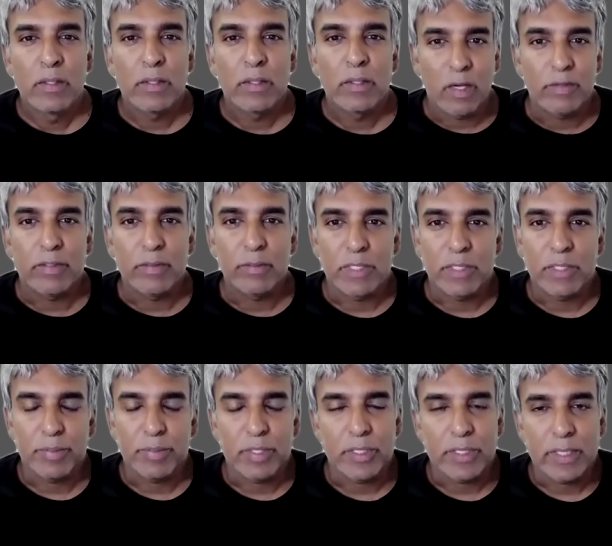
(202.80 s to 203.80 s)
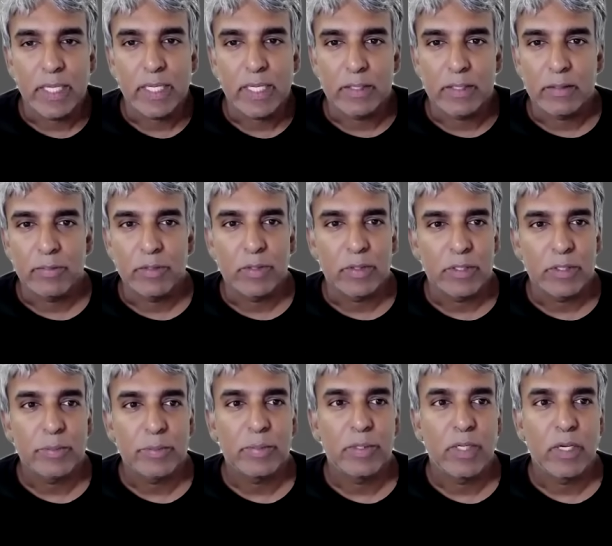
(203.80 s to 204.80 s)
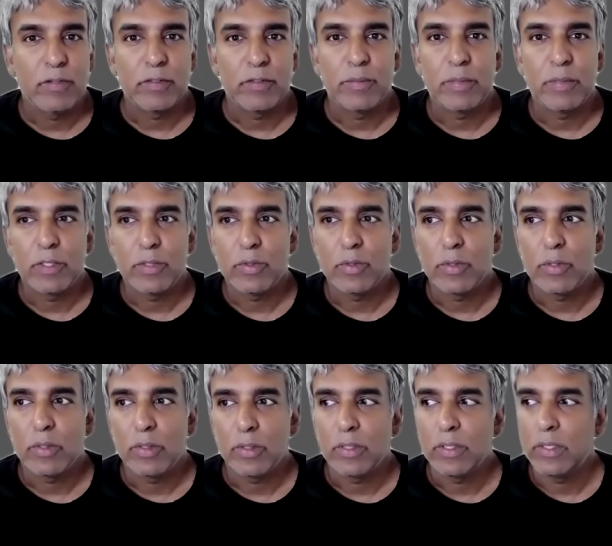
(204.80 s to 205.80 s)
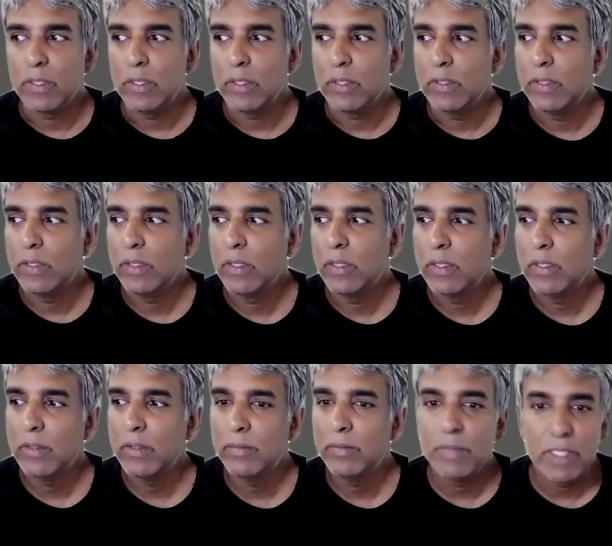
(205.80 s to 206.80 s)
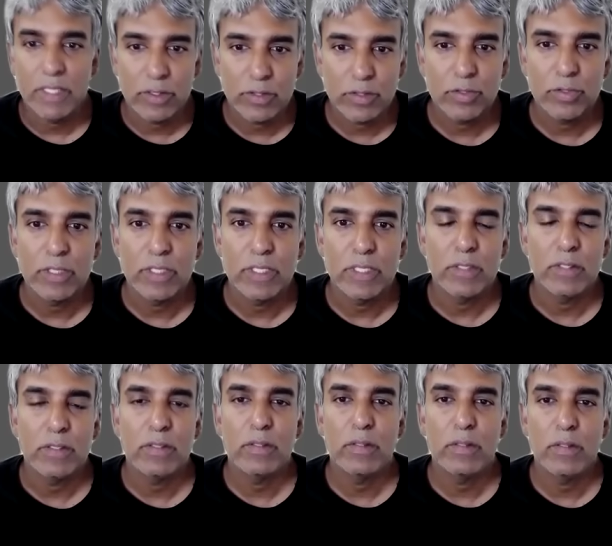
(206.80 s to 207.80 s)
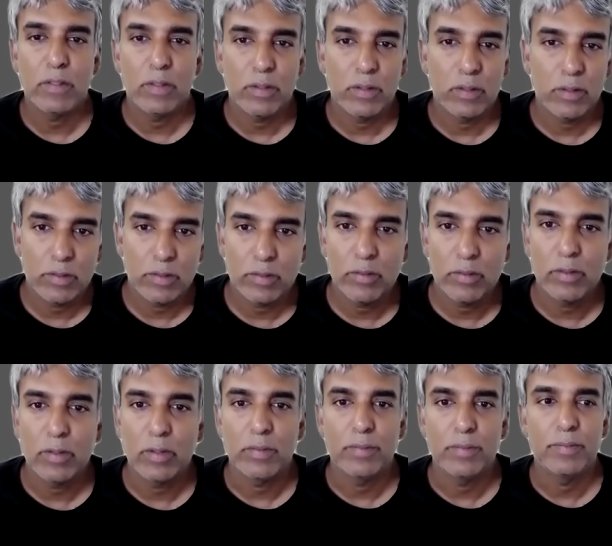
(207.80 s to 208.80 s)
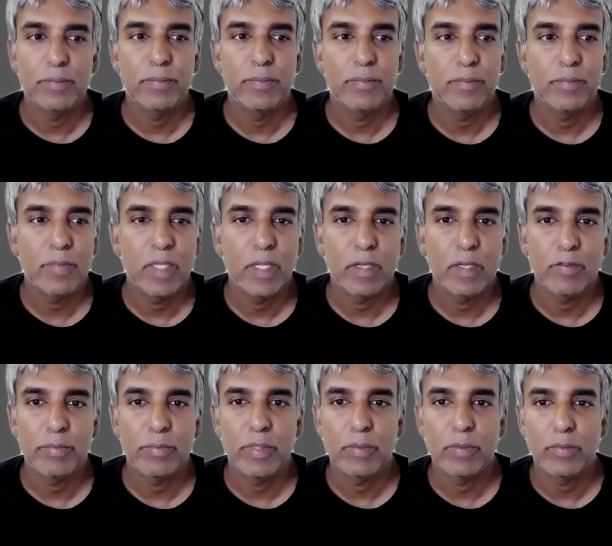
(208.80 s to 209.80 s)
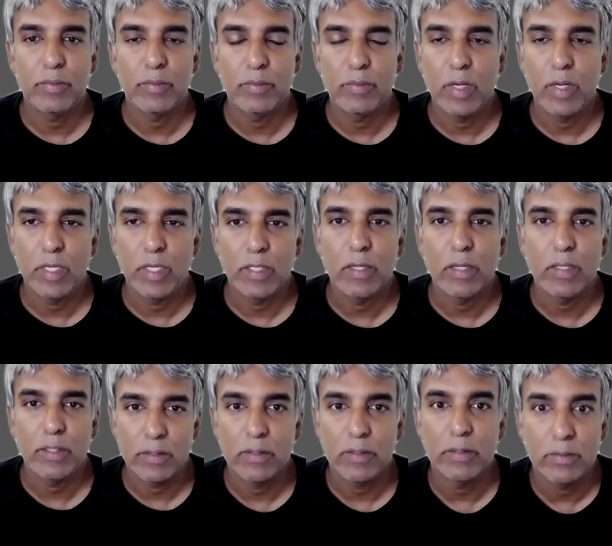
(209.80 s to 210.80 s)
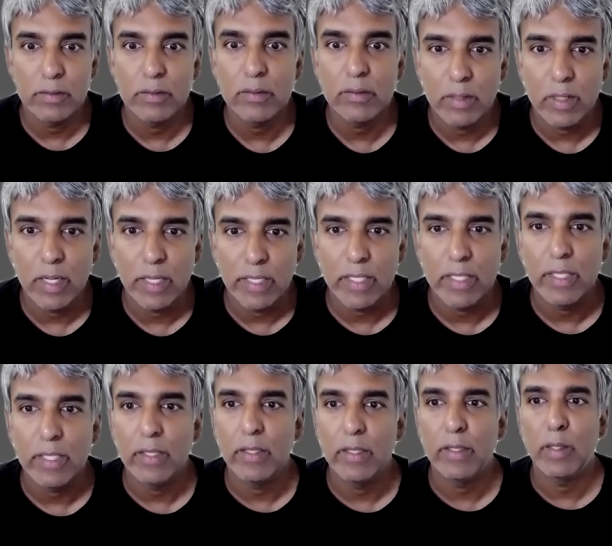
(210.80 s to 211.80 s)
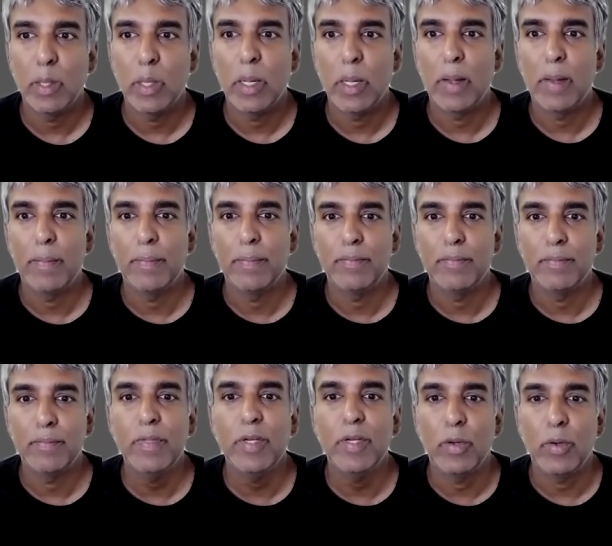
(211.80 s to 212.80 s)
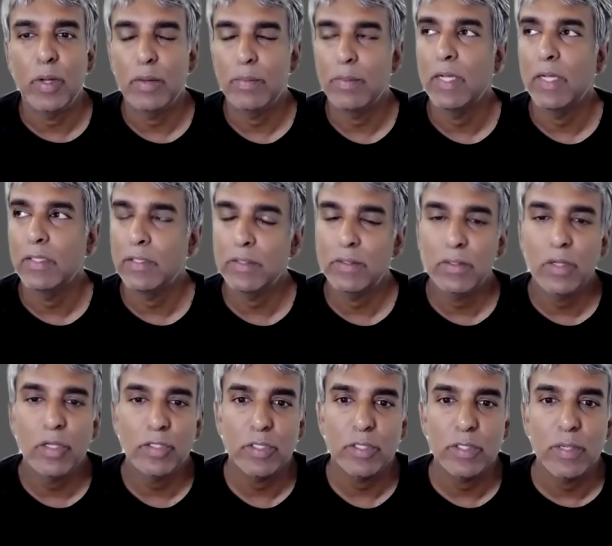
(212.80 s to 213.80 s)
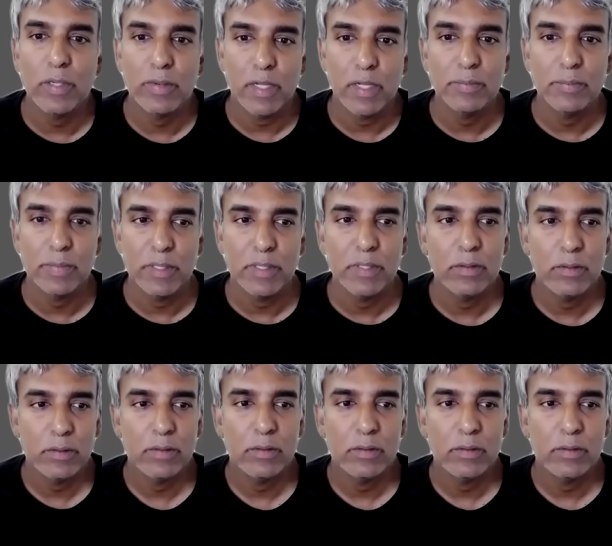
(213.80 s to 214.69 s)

the government per se, the municipal government or the ministries that have been running Gaza, i.e., Hamas, not just Hamas, but